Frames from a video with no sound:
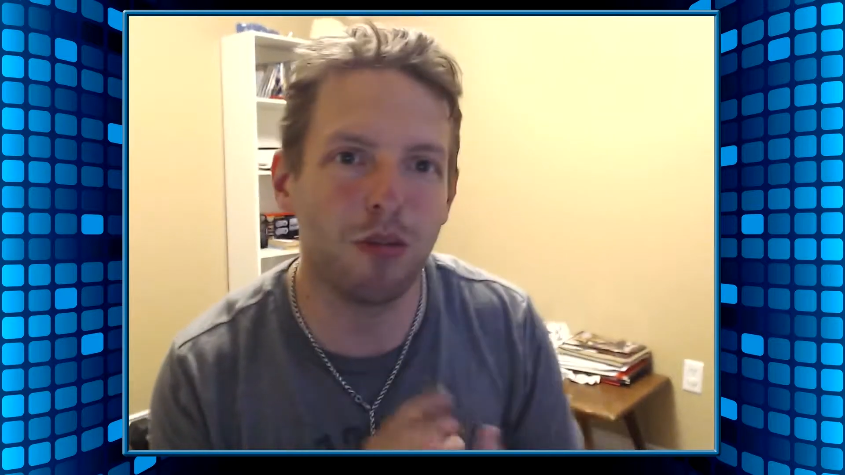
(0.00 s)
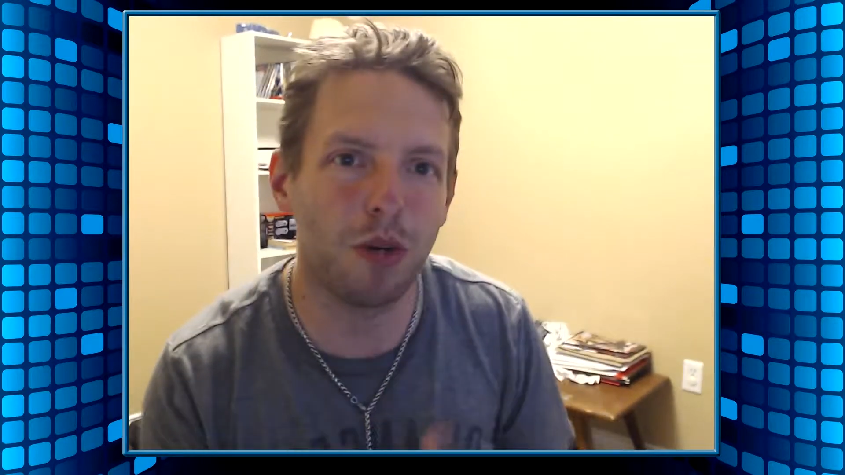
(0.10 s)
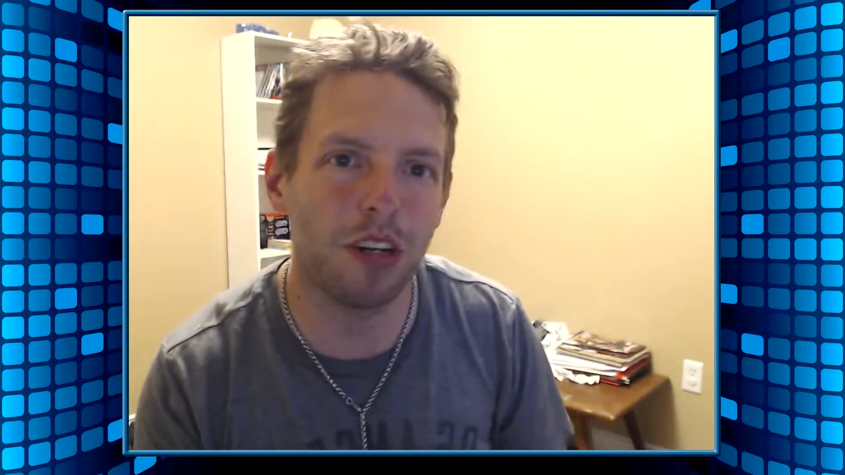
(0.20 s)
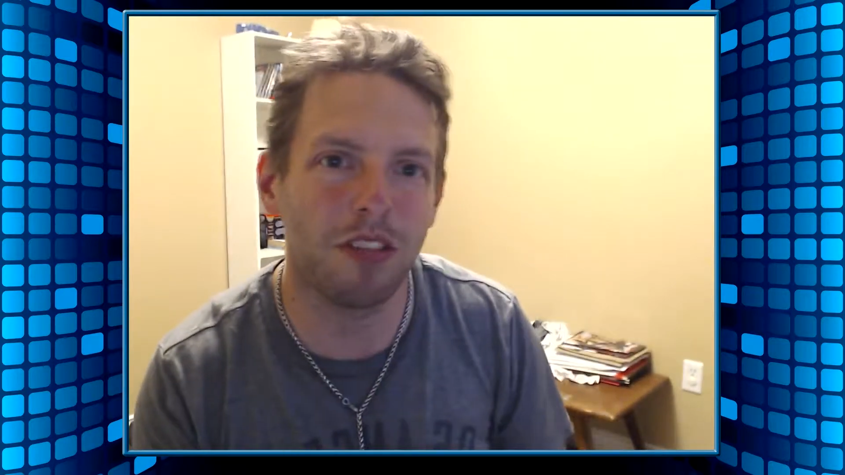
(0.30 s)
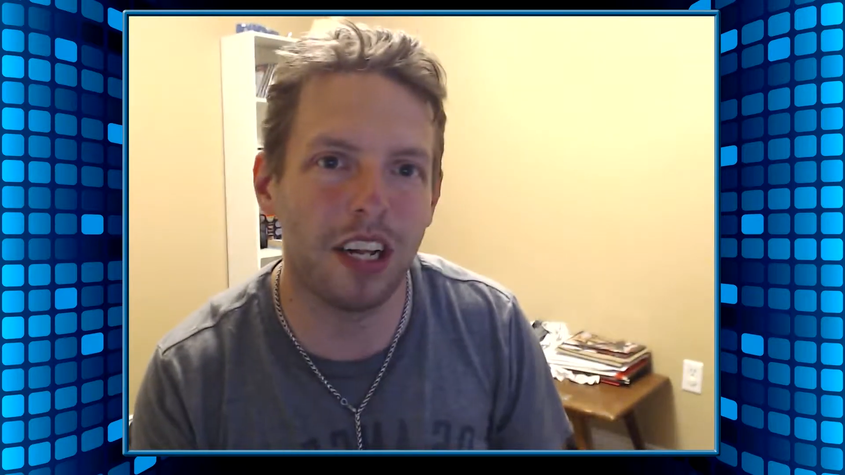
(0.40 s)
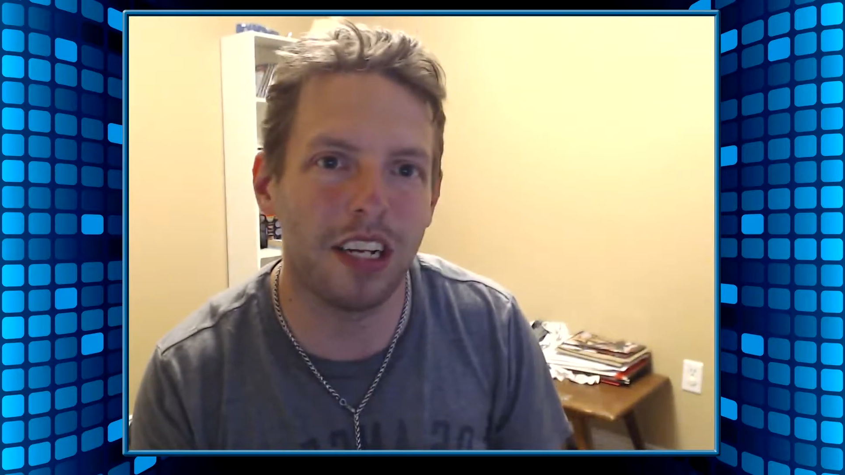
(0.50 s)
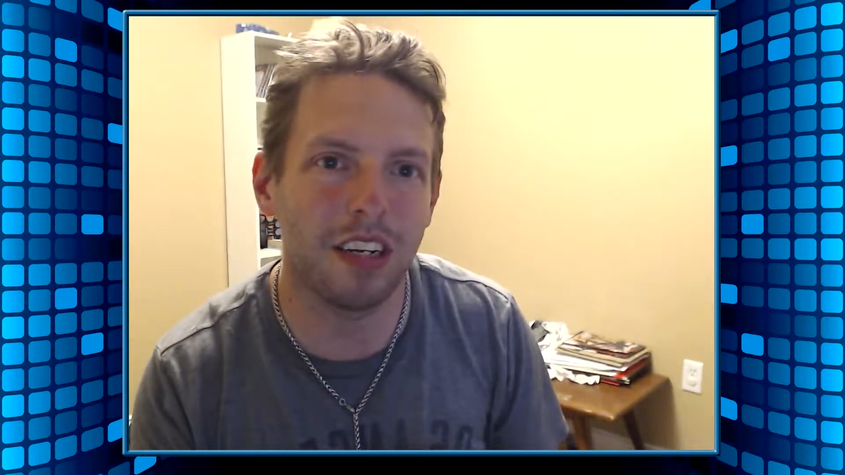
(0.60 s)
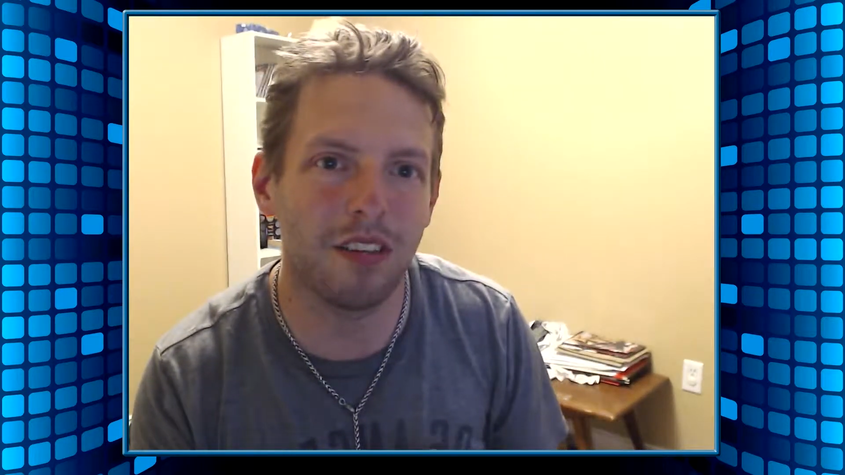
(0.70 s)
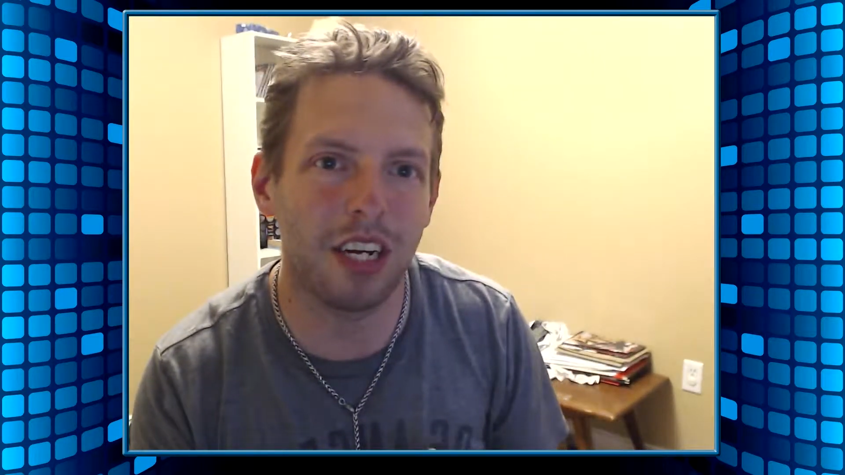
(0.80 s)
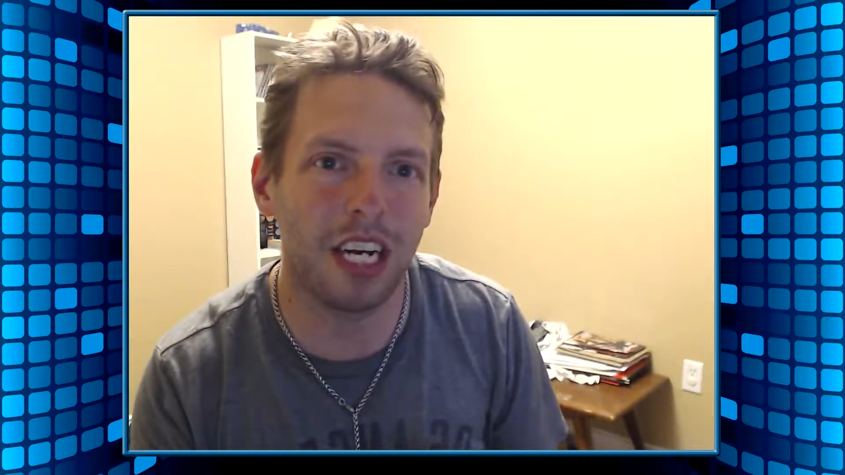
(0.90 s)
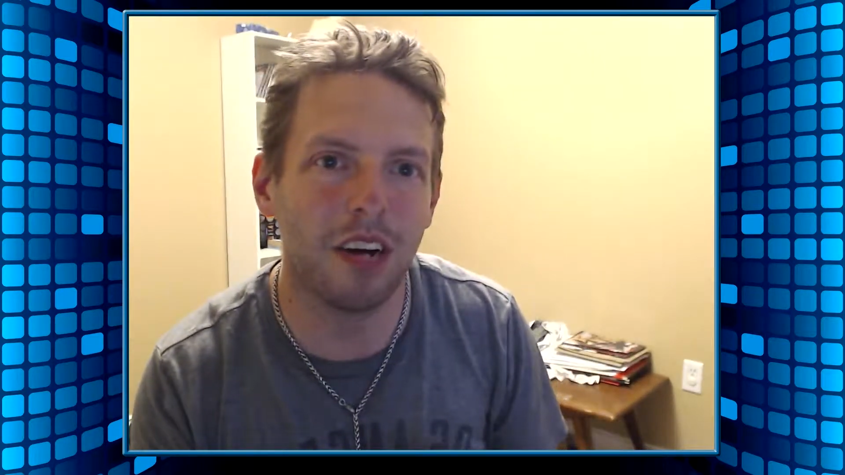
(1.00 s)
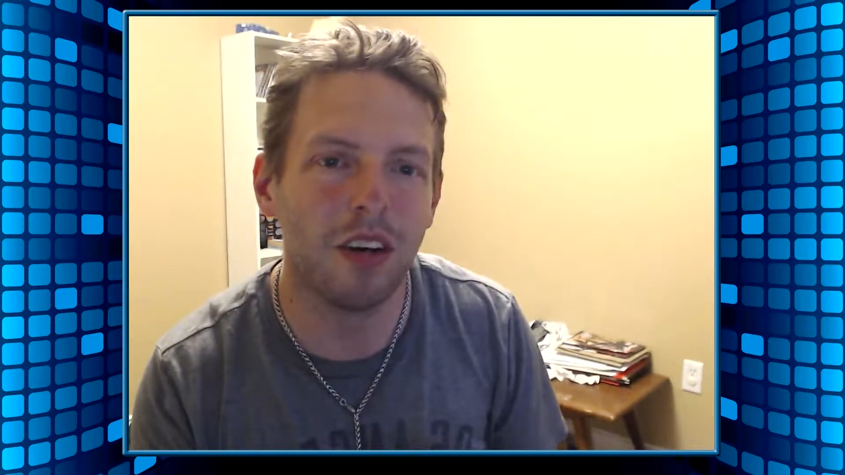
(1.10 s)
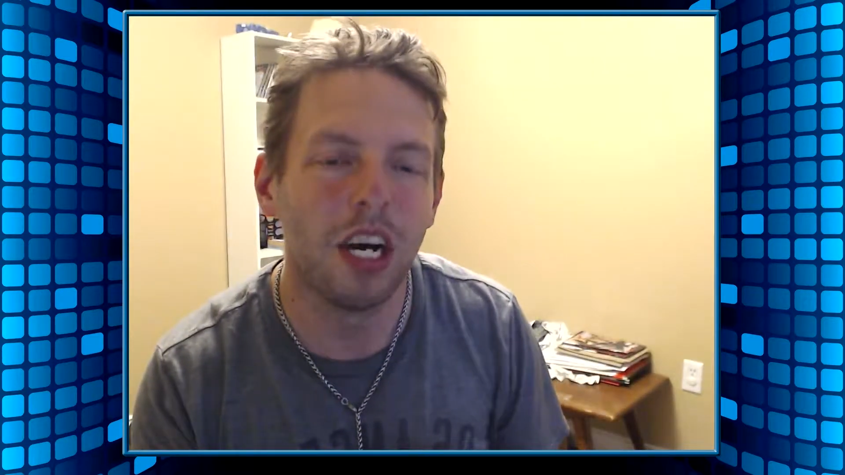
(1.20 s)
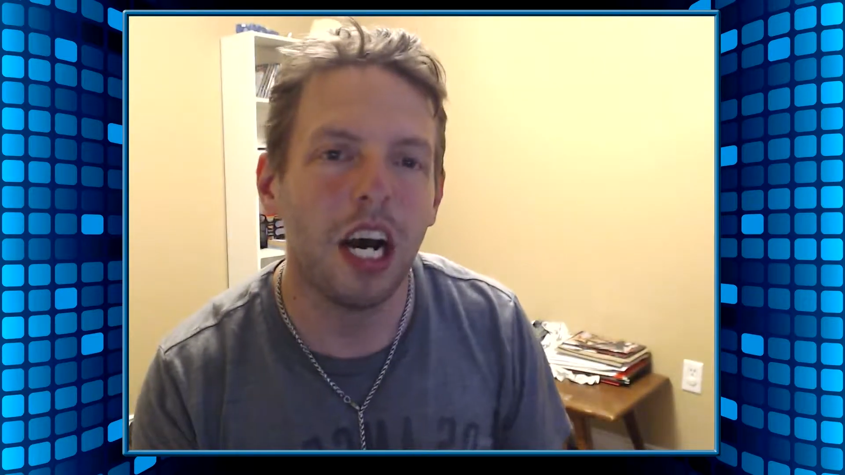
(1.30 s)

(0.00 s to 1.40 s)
one is lending right now.